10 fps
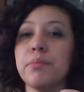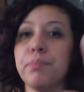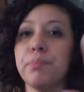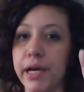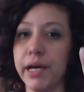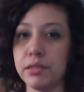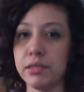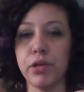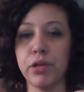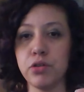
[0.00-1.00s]
but
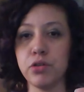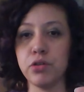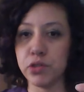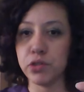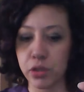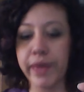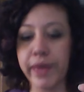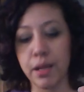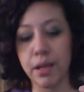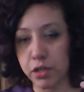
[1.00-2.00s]
when you use it the way
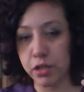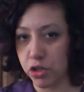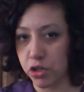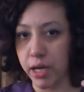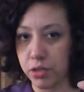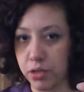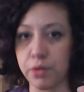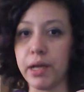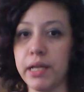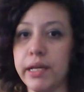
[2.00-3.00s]
that I'm going to show you how to use
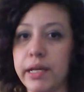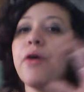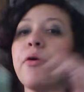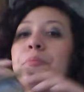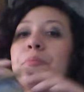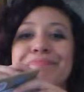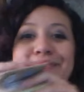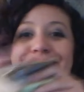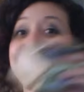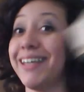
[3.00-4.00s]
it right now,
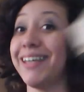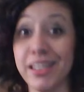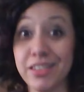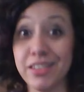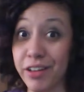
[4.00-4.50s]
it's all